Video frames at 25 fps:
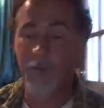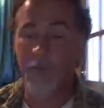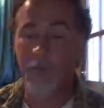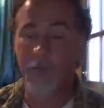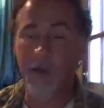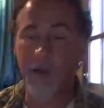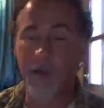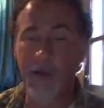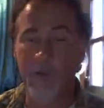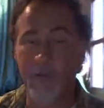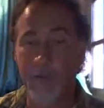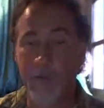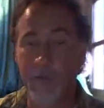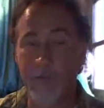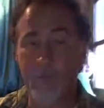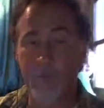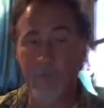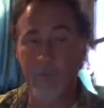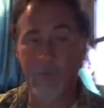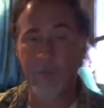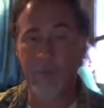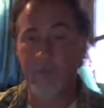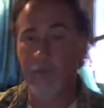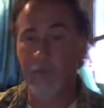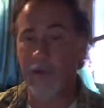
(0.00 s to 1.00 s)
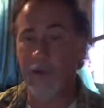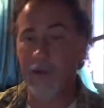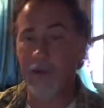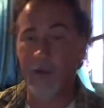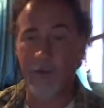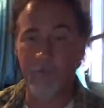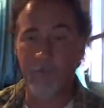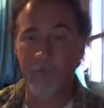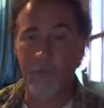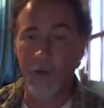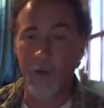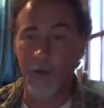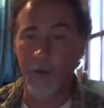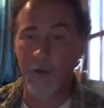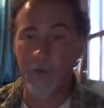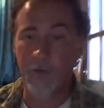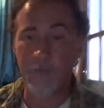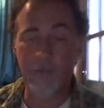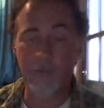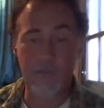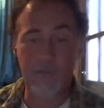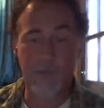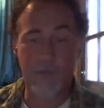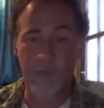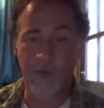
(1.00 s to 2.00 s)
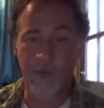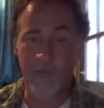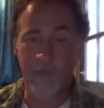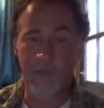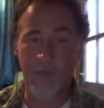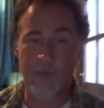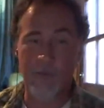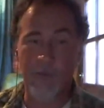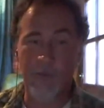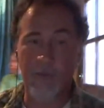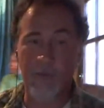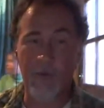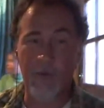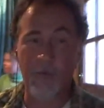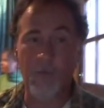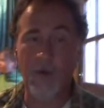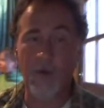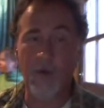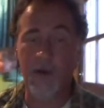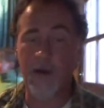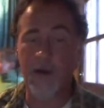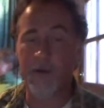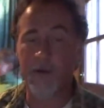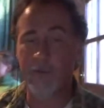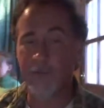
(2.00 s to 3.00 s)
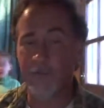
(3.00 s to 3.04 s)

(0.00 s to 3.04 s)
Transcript: batteries with your negative wire. I mean, wires,